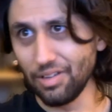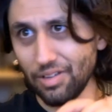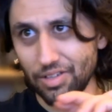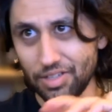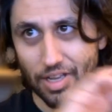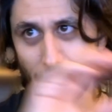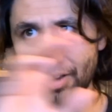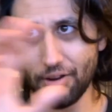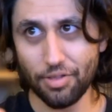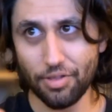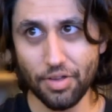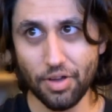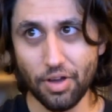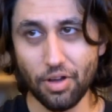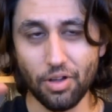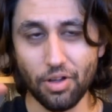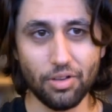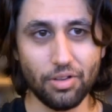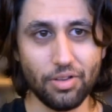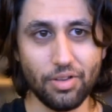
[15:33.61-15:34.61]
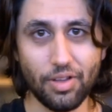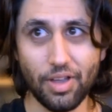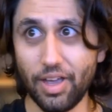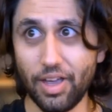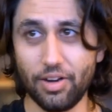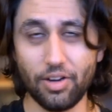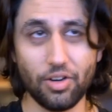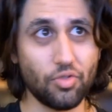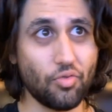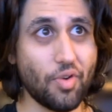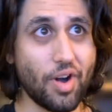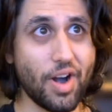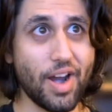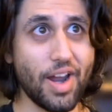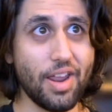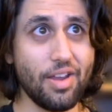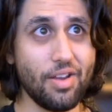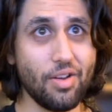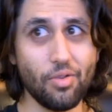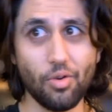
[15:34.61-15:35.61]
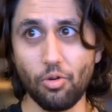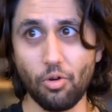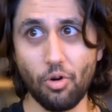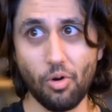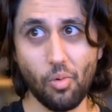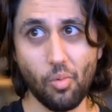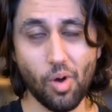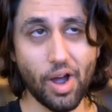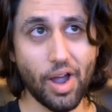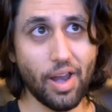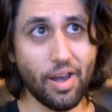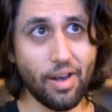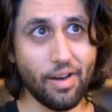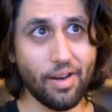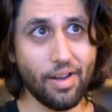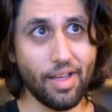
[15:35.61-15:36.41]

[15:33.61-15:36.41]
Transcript: zenithal in a grey or a white,